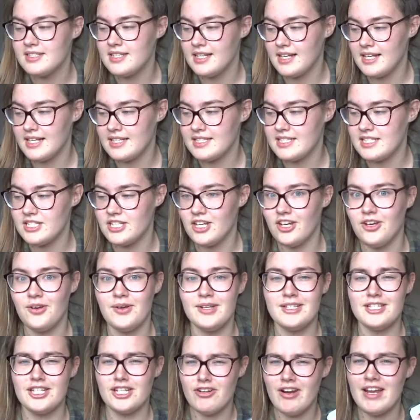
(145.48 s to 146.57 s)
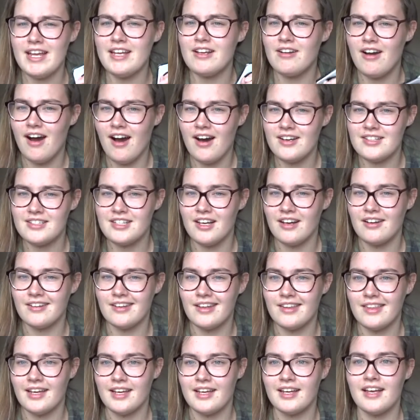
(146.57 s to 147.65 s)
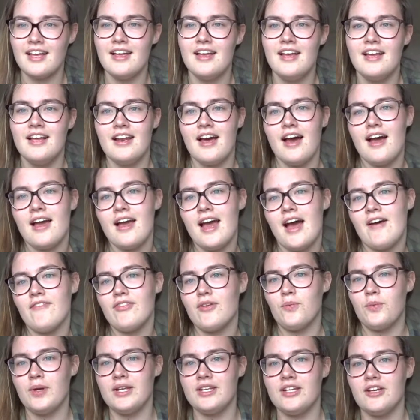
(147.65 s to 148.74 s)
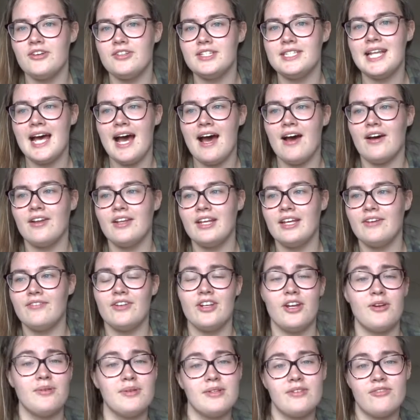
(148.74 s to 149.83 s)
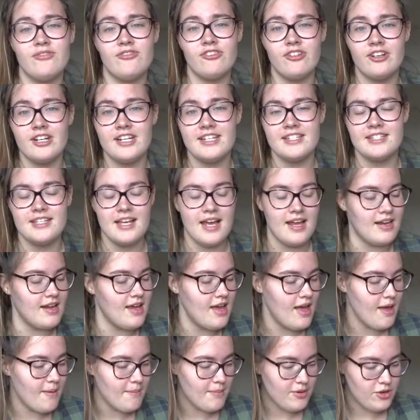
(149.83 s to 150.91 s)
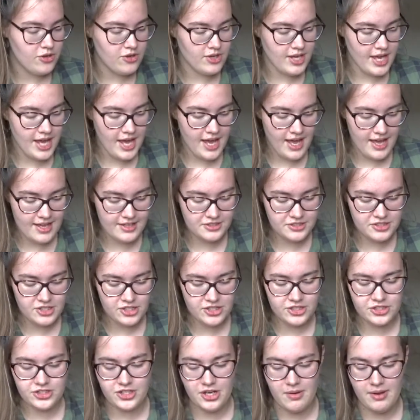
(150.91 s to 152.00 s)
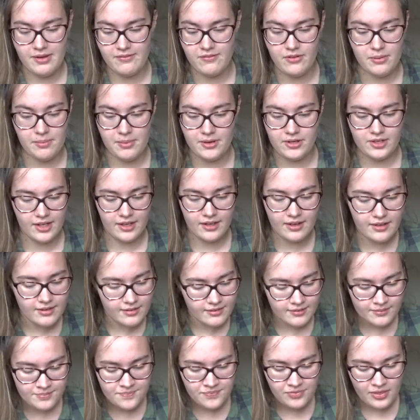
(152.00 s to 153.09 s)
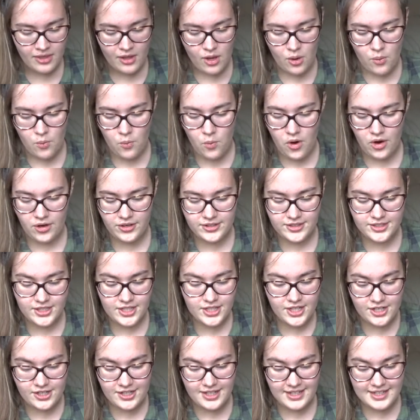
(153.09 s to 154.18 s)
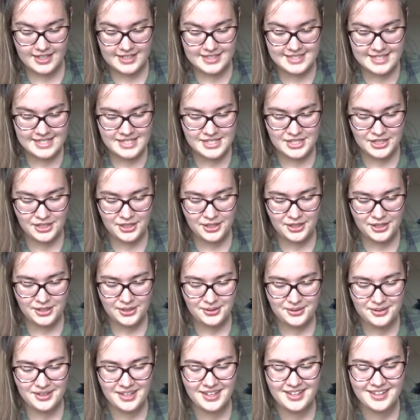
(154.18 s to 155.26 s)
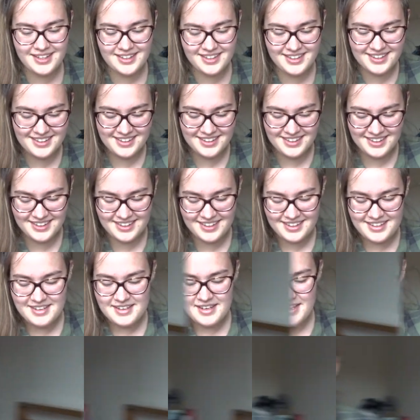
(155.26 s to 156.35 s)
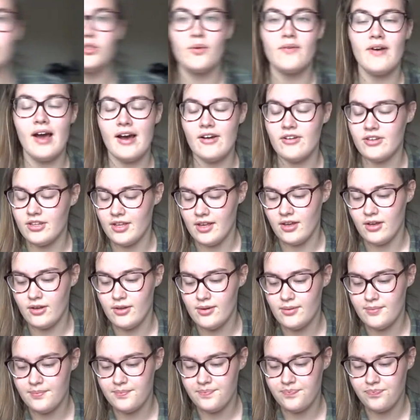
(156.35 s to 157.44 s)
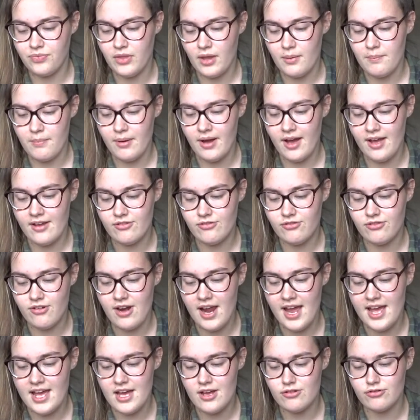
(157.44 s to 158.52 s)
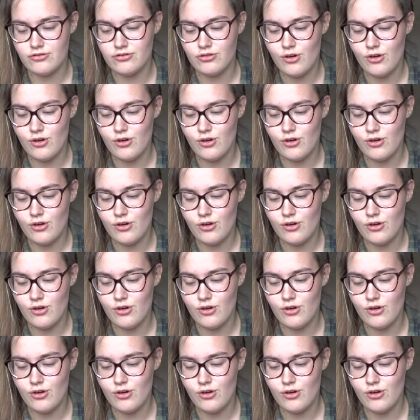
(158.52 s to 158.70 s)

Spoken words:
to listen to. It's a great car song, I think. Like, have the windows down even though it's freezing, but who cares? Just show everybody what you're gonna listen to. It's Lost Without You by Freya